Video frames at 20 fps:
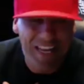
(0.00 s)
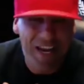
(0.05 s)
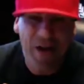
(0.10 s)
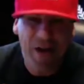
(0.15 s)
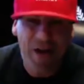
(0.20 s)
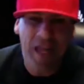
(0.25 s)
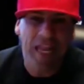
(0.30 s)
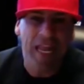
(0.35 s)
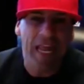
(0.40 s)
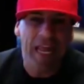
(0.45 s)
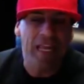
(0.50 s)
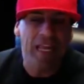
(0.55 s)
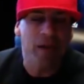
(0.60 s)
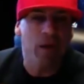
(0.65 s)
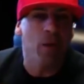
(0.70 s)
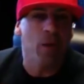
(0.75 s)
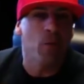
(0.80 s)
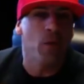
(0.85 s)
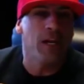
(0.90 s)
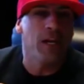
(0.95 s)
and, and,
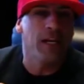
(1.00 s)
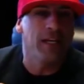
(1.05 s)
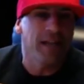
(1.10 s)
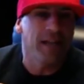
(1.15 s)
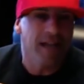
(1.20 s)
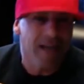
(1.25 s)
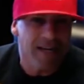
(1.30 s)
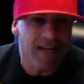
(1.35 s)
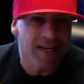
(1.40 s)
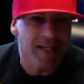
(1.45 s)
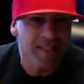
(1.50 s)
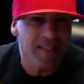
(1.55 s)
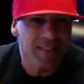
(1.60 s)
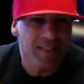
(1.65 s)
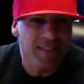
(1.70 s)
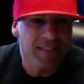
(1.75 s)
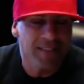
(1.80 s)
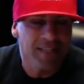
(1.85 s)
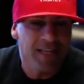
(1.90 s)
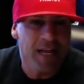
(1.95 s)
and, what it
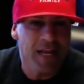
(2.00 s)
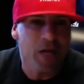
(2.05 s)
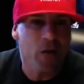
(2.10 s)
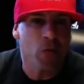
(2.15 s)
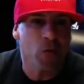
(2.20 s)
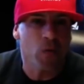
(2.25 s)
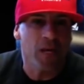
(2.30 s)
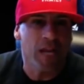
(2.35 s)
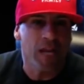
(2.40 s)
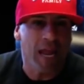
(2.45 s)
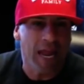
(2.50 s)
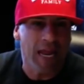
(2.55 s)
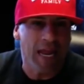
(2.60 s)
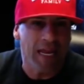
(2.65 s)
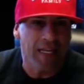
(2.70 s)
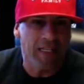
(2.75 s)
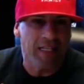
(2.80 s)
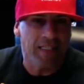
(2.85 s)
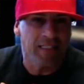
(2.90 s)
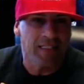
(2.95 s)
does, it
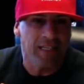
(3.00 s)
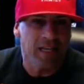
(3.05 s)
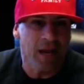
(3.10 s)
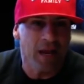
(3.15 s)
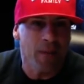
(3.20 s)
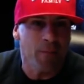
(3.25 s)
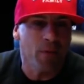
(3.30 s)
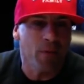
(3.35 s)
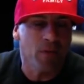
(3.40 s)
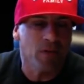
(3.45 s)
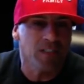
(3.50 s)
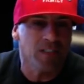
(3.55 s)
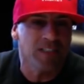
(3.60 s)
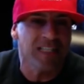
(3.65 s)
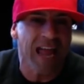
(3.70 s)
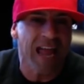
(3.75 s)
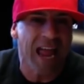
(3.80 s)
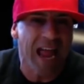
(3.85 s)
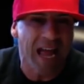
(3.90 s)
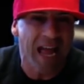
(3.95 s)
creates a person to
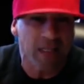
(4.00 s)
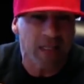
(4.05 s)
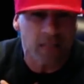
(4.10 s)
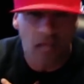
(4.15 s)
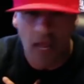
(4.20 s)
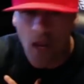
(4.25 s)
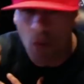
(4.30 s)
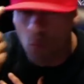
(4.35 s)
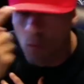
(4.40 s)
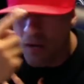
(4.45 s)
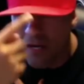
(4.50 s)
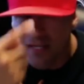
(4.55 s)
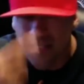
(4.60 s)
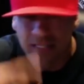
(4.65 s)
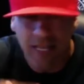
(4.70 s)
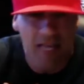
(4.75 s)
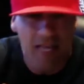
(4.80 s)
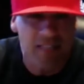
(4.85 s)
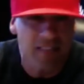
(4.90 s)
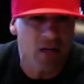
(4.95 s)
ask, hey, what is the
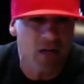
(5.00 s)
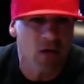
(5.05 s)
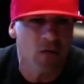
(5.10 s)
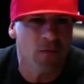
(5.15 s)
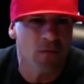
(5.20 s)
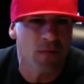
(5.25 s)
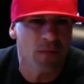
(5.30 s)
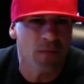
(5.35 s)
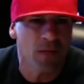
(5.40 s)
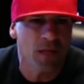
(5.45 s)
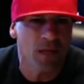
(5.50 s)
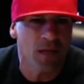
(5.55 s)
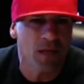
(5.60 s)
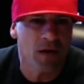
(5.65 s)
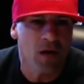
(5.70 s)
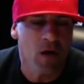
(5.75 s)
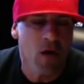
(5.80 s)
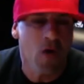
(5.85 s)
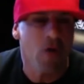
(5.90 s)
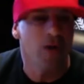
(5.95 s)
SLFMD?
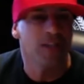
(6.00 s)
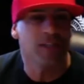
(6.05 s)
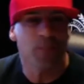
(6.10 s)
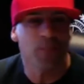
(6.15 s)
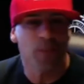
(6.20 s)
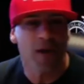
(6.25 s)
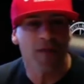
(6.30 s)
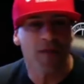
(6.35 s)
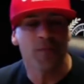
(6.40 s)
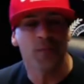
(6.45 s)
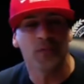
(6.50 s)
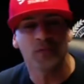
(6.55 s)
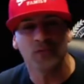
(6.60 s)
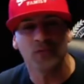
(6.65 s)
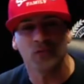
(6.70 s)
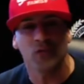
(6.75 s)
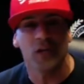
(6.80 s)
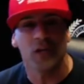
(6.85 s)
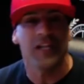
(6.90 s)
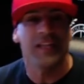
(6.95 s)
Oh, it's a private personal
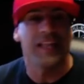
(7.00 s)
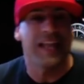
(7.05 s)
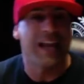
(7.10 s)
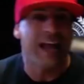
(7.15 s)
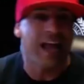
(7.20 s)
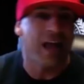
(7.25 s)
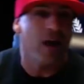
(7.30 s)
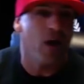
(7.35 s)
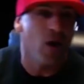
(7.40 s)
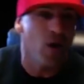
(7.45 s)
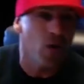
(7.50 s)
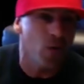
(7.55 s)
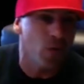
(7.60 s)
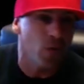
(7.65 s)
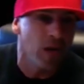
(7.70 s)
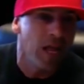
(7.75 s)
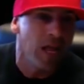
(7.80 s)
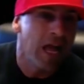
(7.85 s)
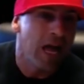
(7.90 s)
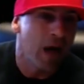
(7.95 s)
training that I own.
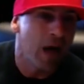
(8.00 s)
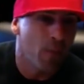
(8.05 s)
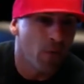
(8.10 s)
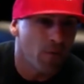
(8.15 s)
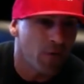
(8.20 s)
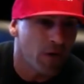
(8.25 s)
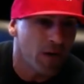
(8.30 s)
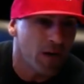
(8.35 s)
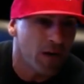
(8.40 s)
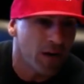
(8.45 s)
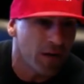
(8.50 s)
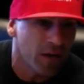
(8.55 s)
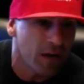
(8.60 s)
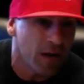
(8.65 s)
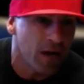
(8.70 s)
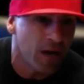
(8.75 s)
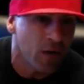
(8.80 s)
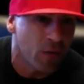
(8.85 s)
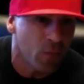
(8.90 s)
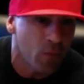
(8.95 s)
I'm over here in,
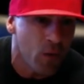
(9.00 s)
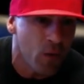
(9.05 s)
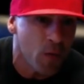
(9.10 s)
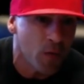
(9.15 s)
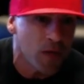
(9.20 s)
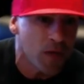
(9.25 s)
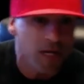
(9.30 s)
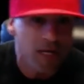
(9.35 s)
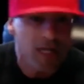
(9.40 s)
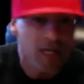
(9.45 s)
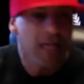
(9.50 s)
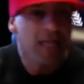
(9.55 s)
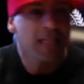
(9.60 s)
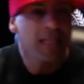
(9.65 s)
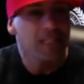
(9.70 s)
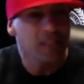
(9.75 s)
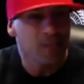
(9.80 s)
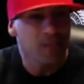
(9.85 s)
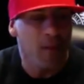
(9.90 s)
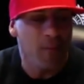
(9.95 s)
in Corona. This
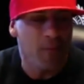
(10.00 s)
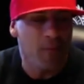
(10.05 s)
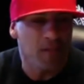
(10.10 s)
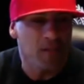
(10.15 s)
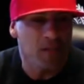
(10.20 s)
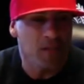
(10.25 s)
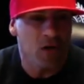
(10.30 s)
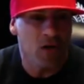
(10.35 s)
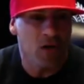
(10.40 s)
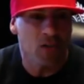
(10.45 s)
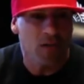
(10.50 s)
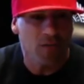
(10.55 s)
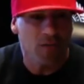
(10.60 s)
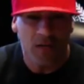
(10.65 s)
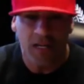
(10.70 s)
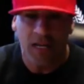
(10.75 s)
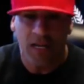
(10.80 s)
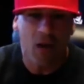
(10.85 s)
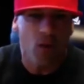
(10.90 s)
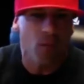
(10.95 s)
is my business card. You ever
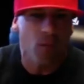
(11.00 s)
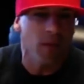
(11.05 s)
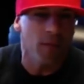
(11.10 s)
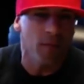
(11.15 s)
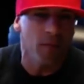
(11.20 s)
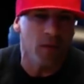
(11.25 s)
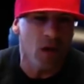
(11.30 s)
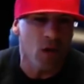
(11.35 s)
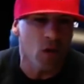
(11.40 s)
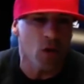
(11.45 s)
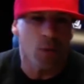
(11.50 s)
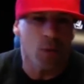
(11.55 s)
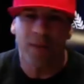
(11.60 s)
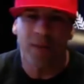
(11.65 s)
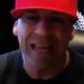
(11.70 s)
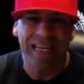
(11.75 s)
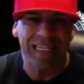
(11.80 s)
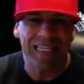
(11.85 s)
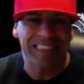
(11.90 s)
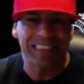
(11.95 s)
need help? Let me know. You're
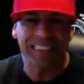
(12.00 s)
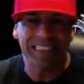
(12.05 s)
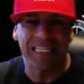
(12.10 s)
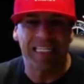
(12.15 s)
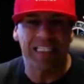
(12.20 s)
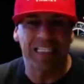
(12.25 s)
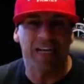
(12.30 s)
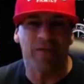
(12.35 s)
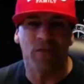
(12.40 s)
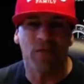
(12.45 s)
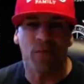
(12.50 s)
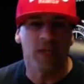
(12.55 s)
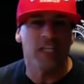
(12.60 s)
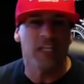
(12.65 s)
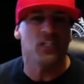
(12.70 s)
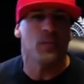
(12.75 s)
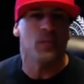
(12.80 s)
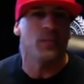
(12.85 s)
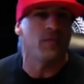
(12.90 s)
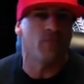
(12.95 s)
planting seeds. Everybody
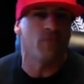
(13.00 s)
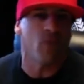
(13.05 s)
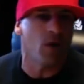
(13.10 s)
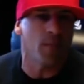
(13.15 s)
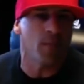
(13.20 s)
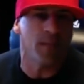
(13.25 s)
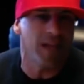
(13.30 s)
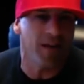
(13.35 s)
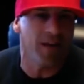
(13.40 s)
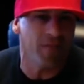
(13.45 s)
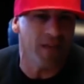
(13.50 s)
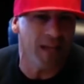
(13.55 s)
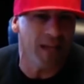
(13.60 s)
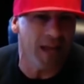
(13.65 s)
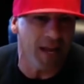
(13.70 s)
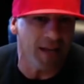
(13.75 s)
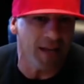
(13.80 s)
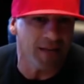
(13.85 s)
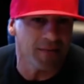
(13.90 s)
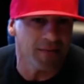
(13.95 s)
should be farming every day.
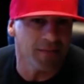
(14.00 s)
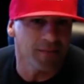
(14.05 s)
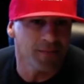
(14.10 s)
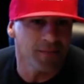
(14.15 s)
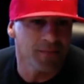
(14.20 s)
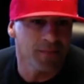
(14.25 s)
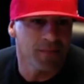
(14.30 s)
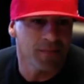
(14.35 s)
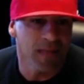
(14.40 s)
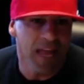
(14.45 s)
Yeah.